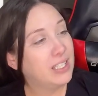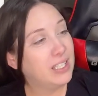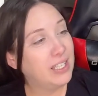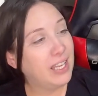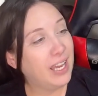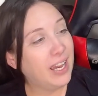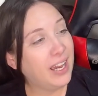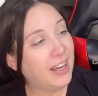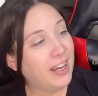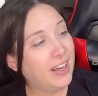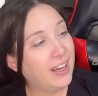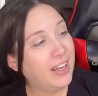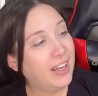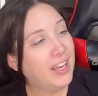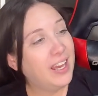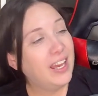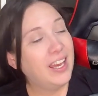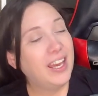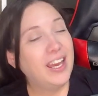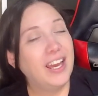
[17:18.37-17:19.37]
Yeah,
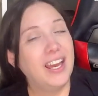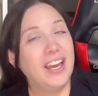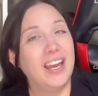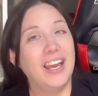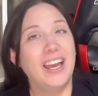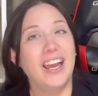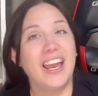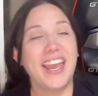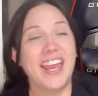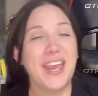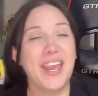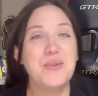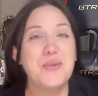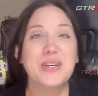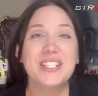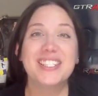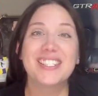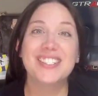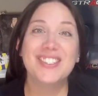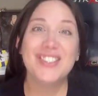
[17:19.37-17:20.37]
it
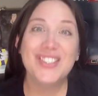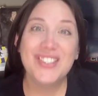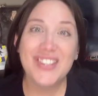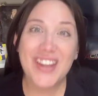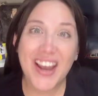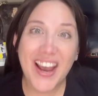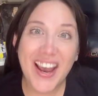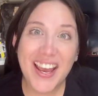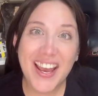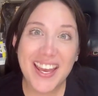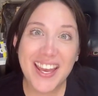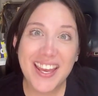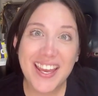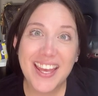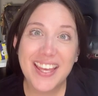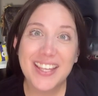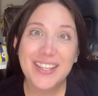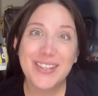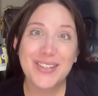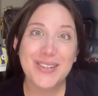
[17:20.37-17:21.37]
was not
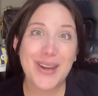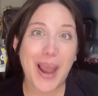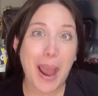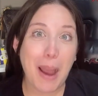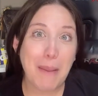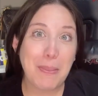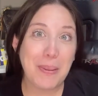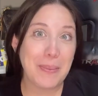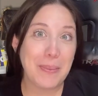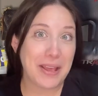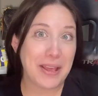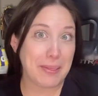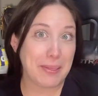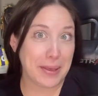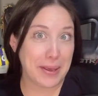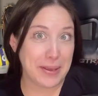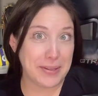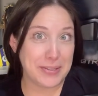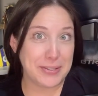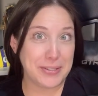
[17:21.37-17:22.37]
top of my
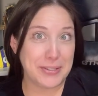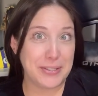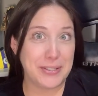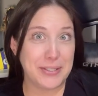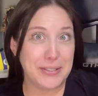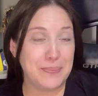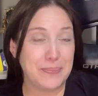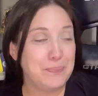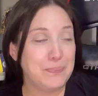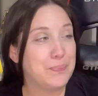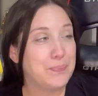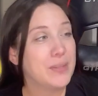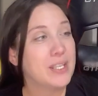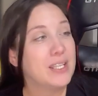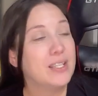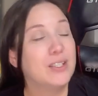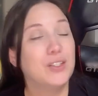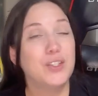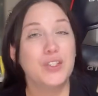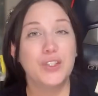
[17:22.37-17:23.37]
list.
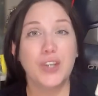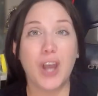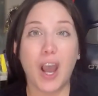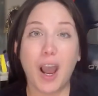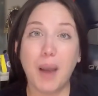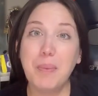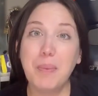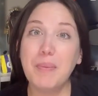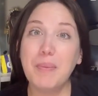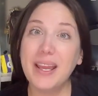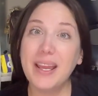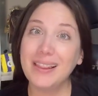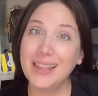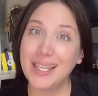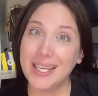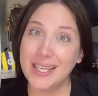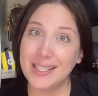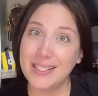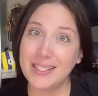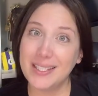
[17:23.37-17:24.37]
Top of my
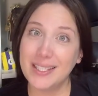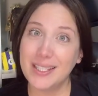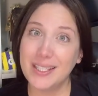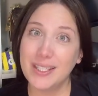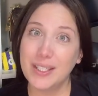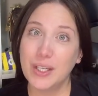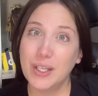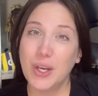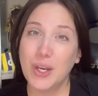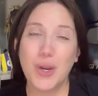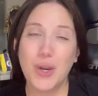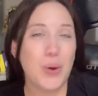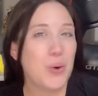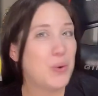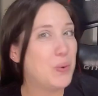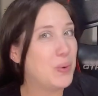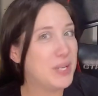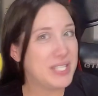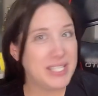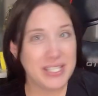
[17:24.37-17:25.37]
list
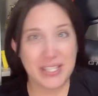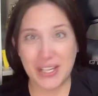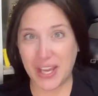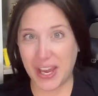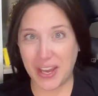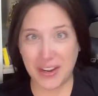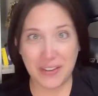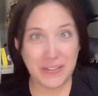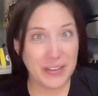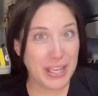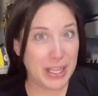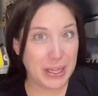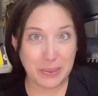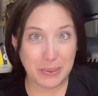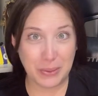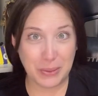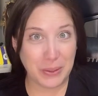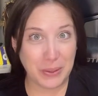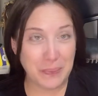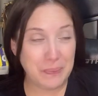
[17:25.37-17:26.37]
was not
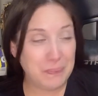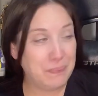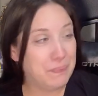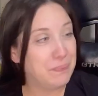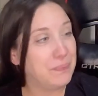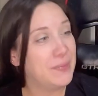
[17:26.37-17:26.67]
available.